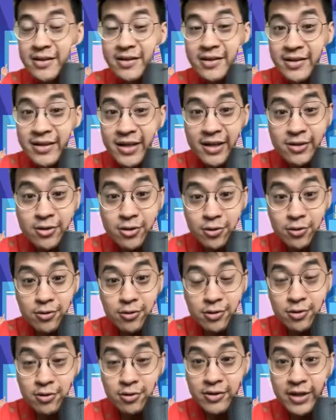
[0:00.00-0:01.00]
Yeah, so
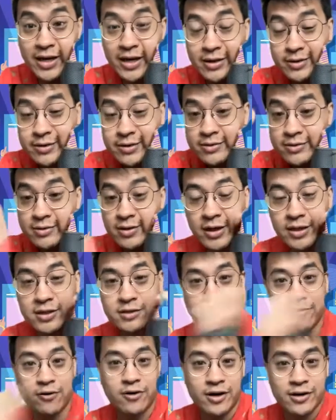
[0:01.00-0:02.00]
thanks
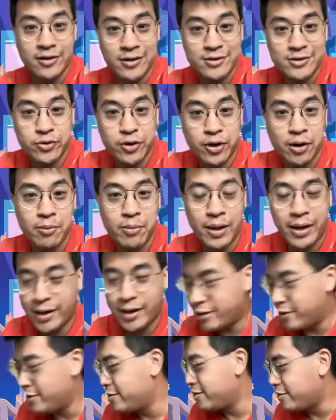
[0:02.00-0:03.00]
for I think swinging
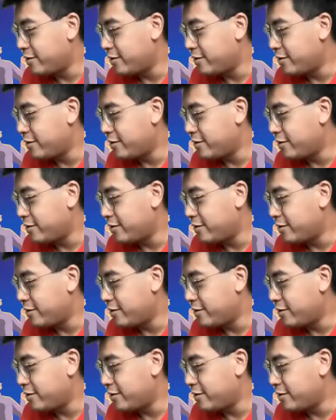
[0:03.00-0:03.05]
by.